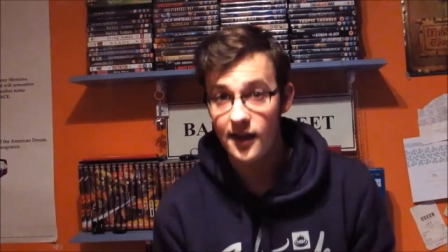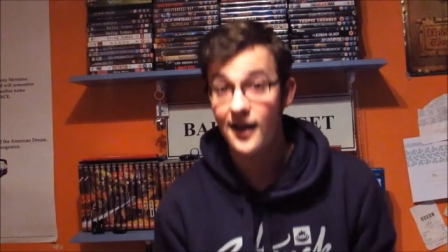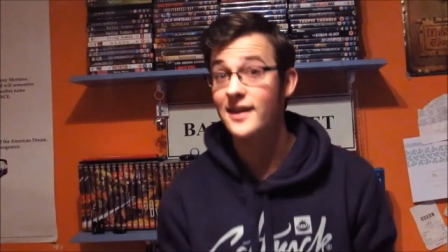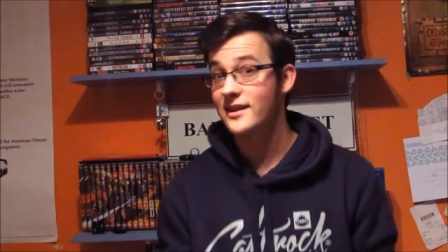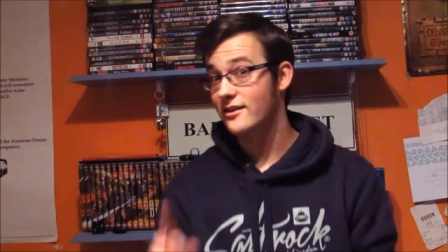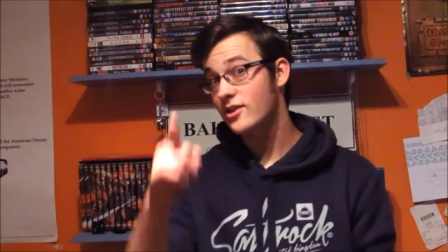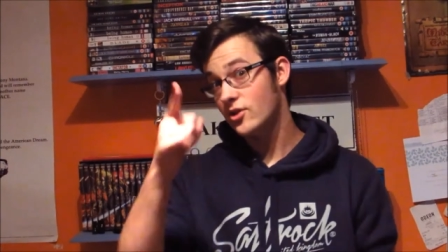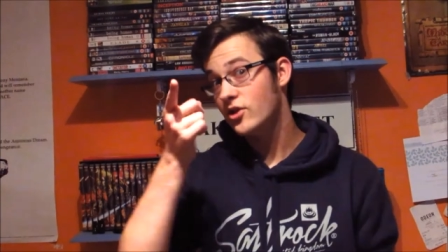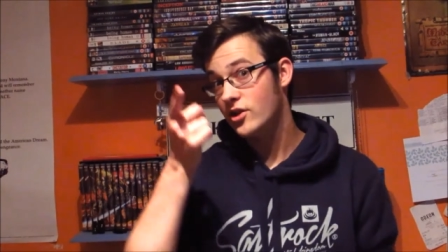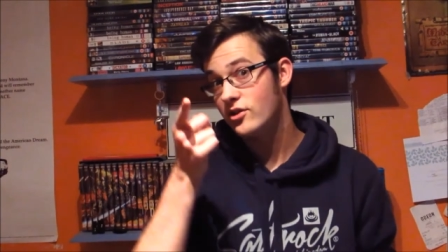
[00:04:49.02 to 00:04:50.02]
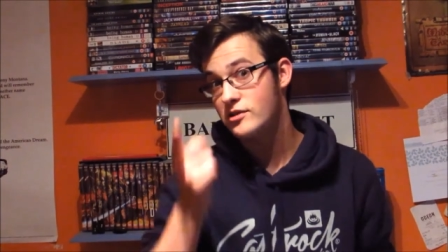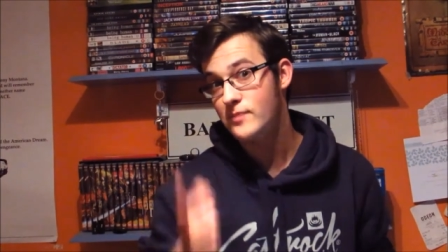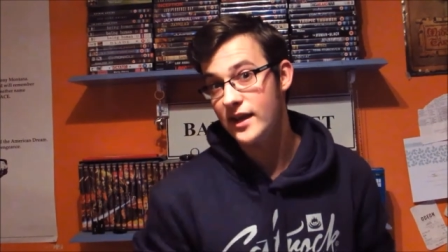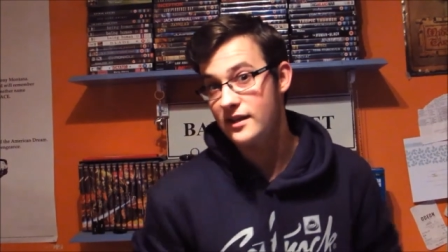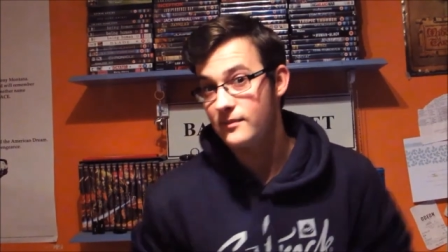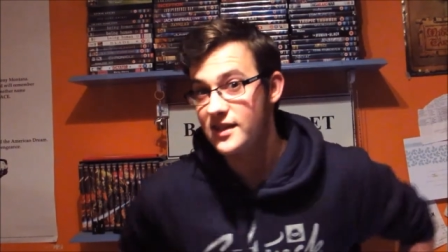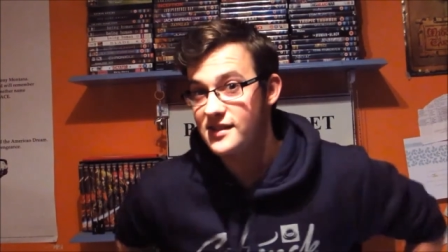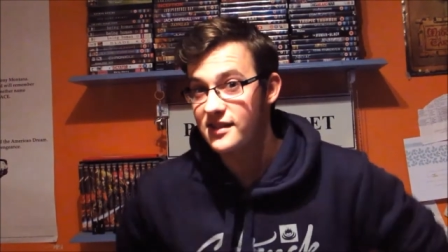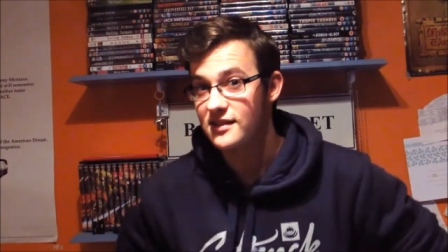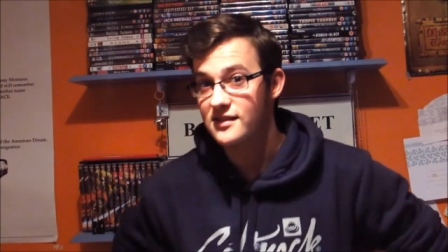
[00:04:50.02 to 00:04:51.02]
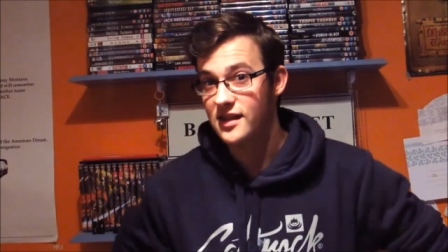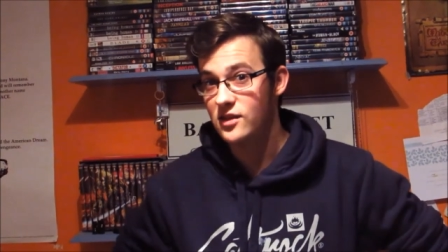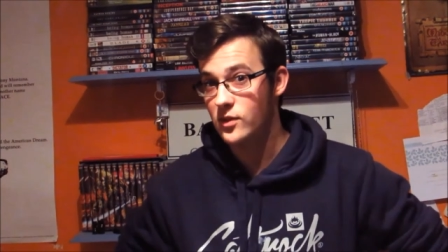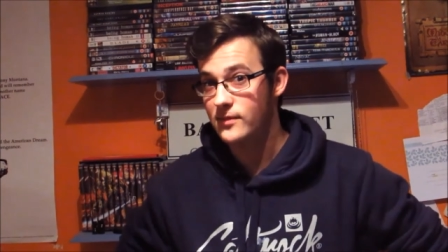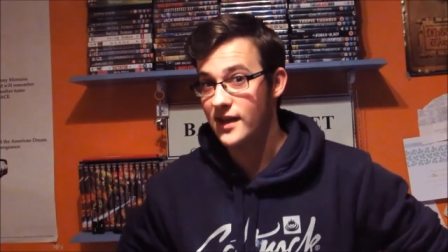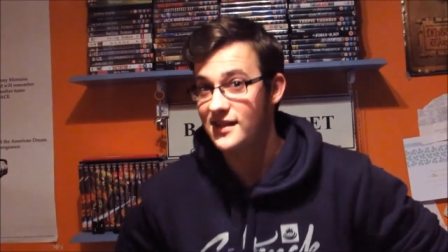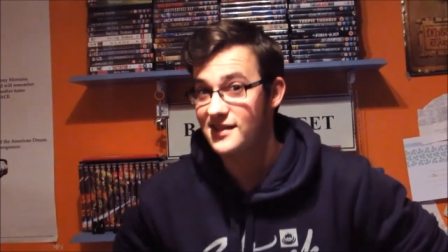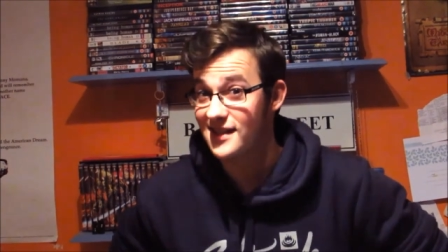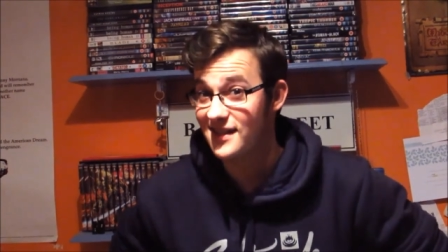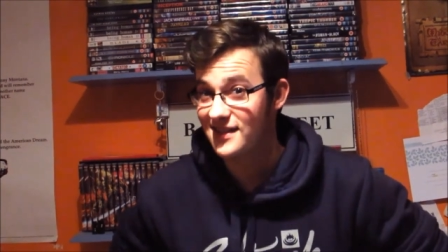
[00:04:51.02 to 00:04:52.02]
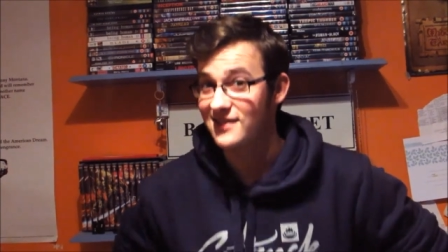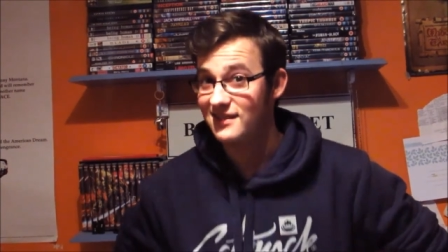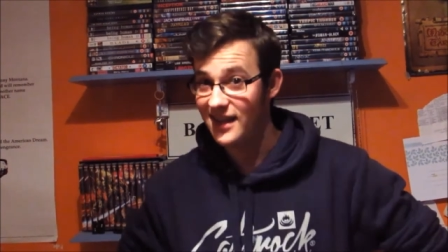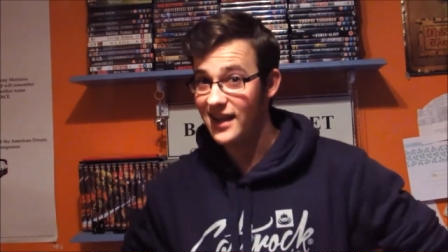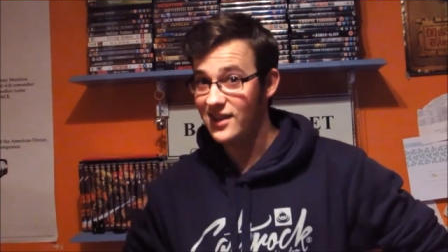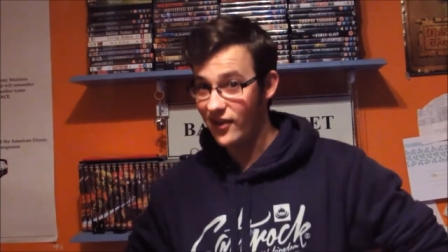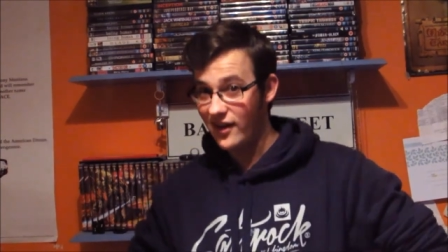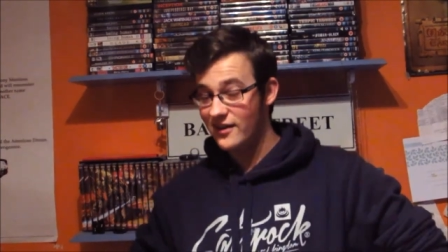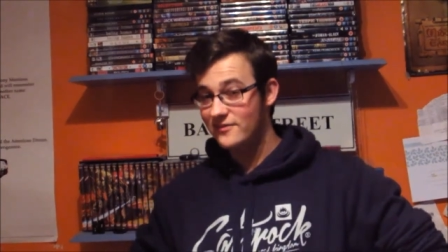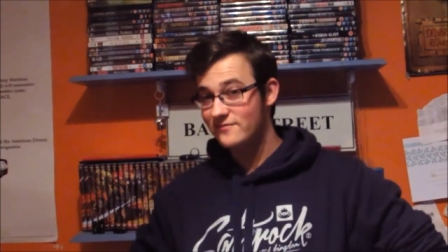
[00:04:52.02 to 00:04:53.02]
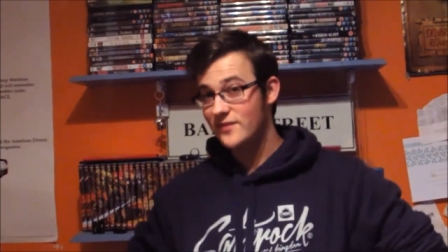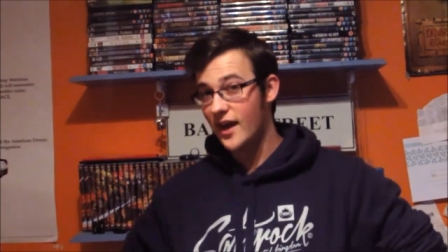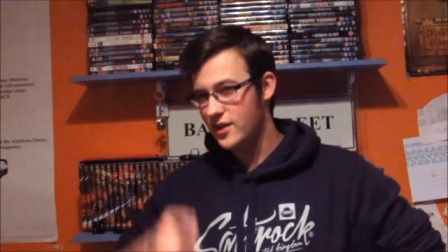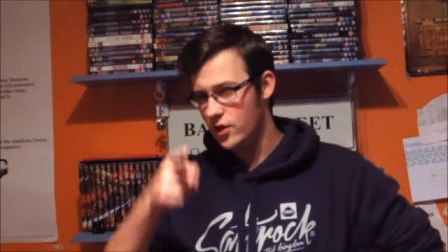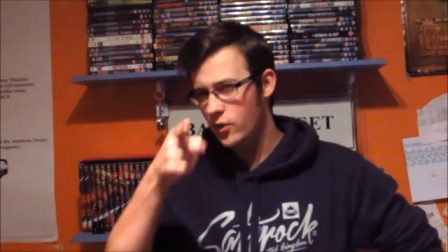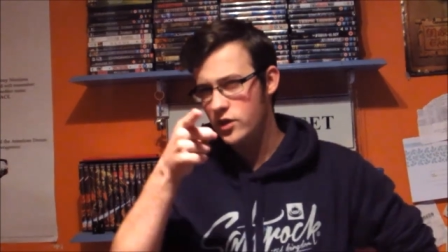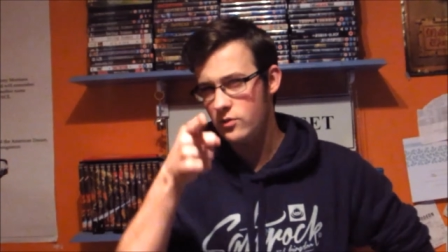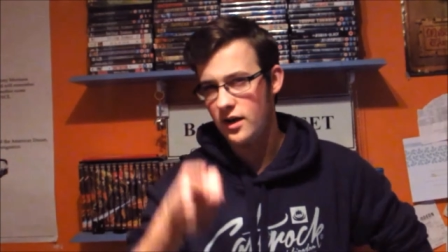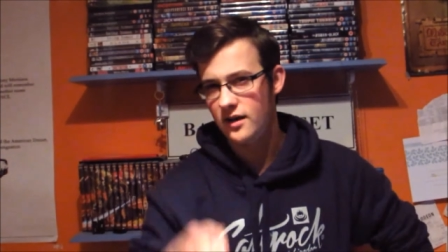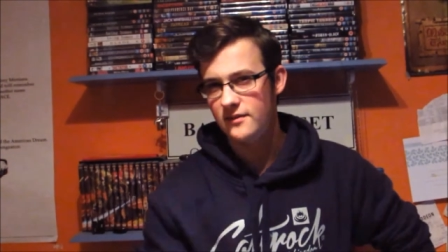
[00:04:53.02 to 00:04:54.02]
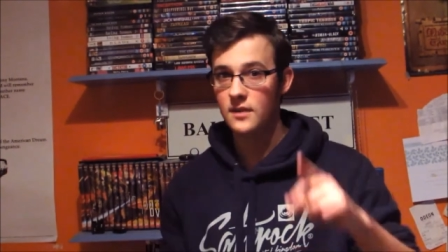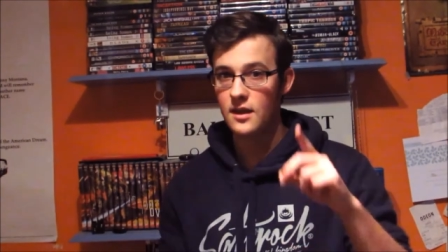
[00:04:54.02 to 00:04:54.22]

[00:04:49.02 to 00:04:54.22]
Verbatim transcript: Ah, uh, you're, you're expecting me to say the Weeping Angel, aren't you? Yeah, you are. I know you are.